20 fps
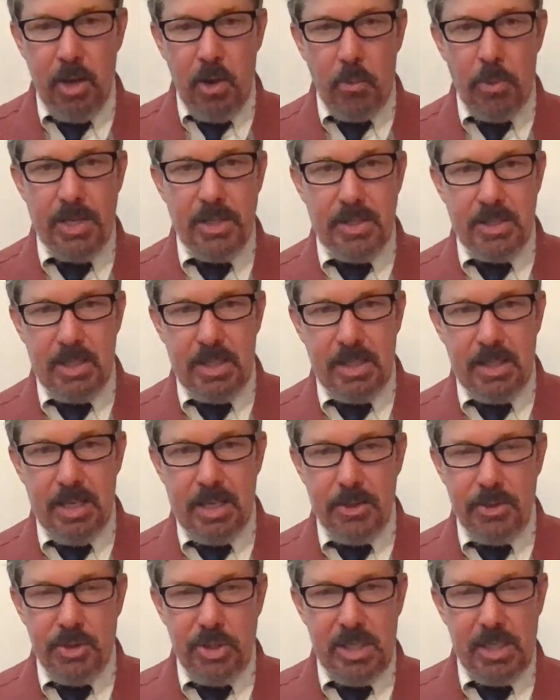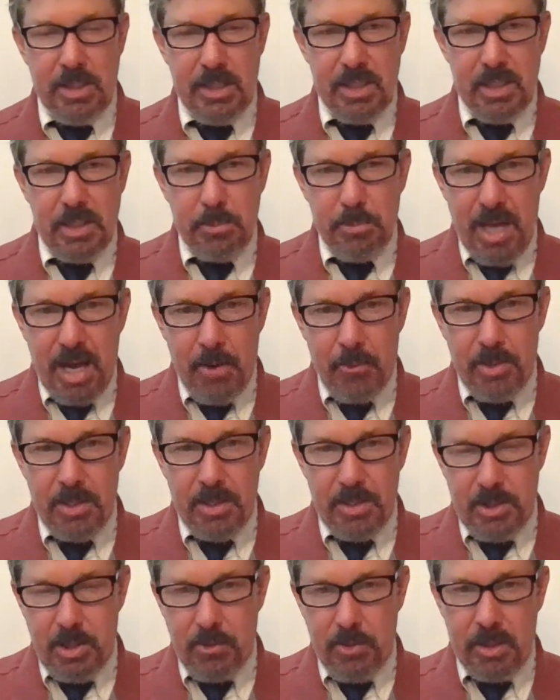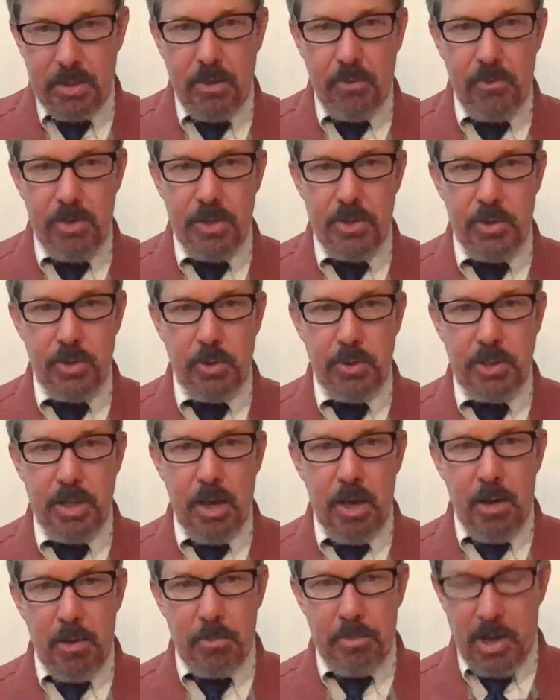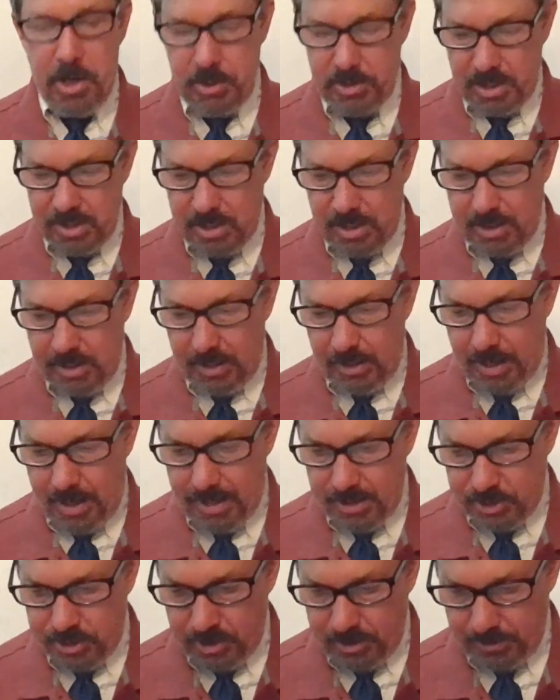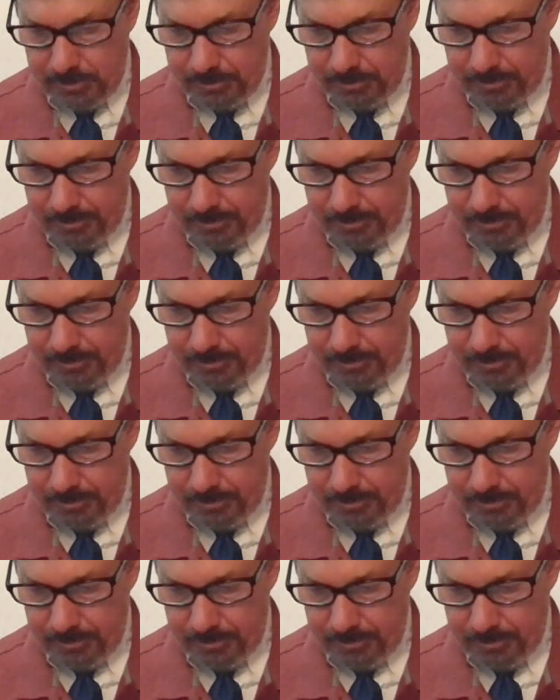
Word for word: we see that Jesus met with two individuals, Moses and Elijah.